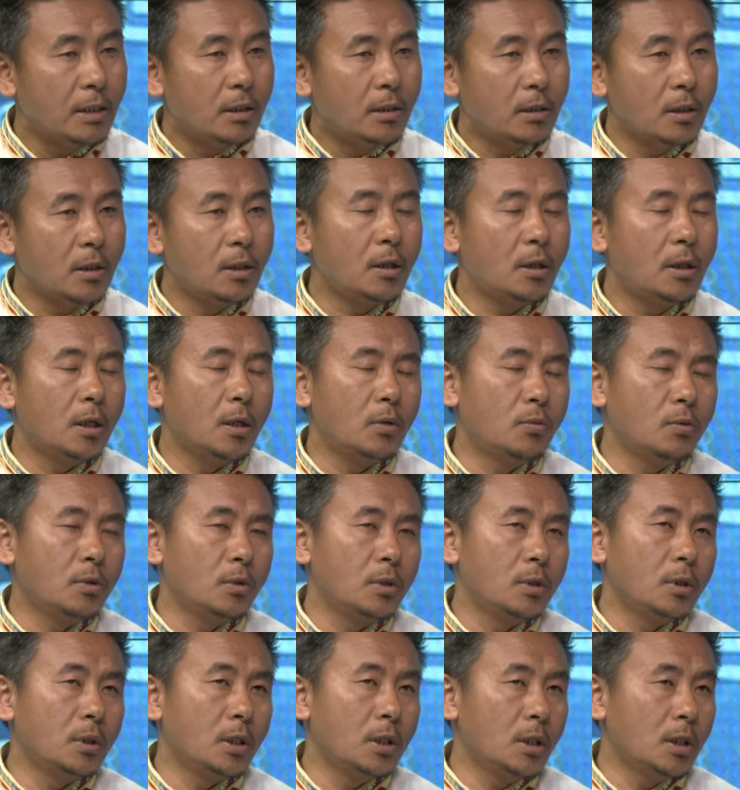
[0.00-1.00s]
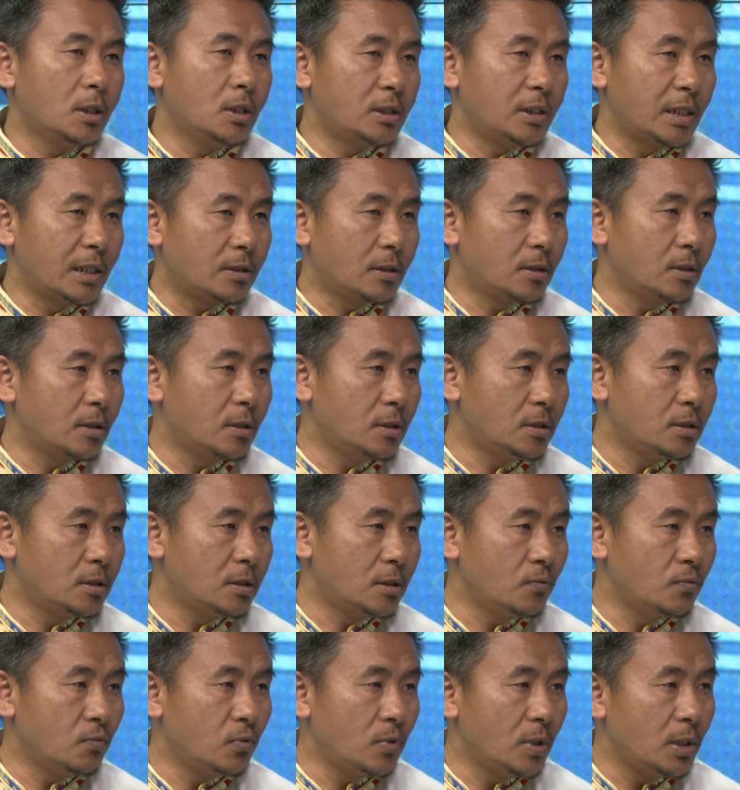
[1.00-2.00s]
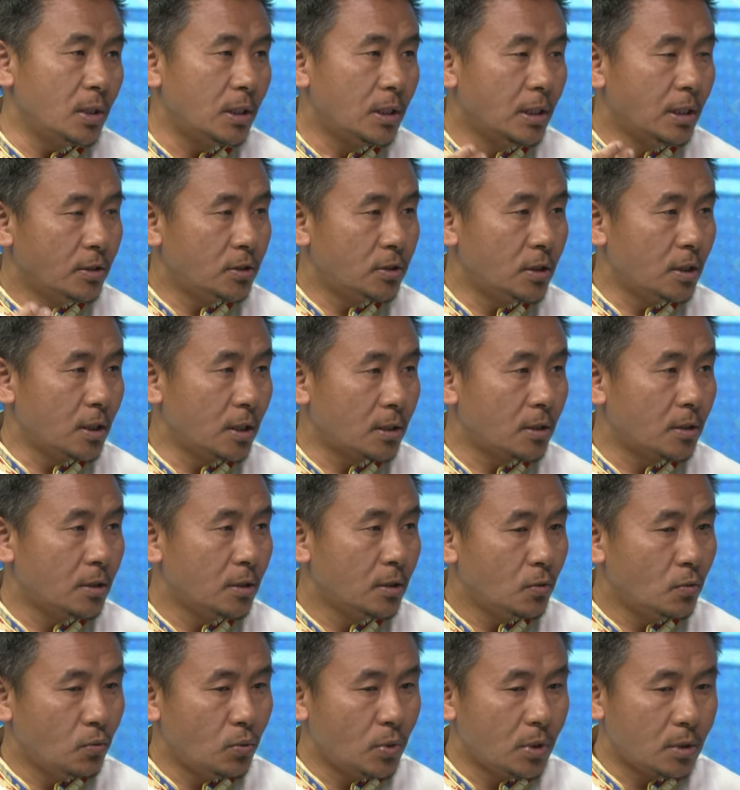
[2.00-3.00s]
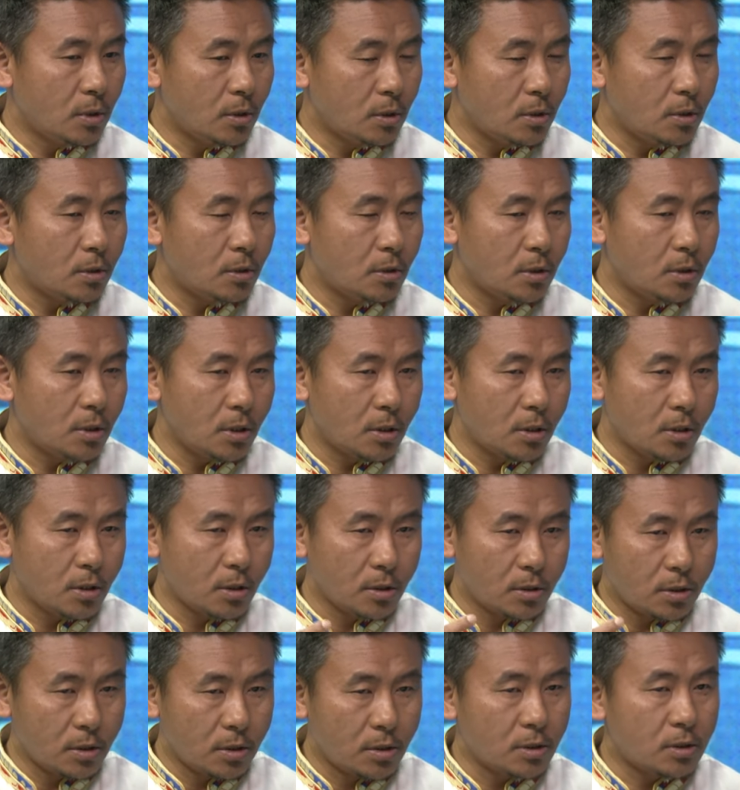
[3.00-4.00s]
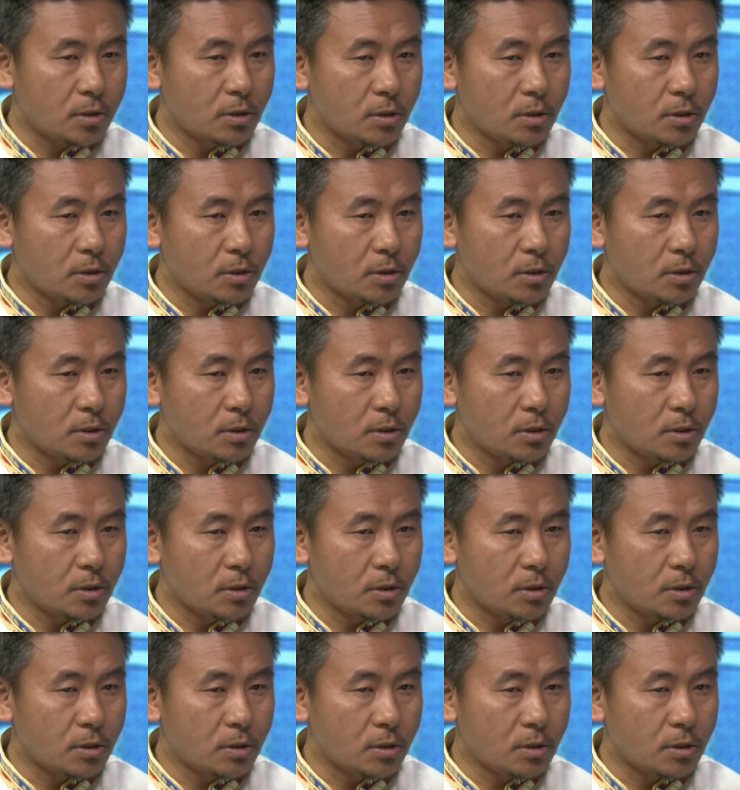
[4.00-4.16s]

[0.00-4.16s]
then our technical team will check whether these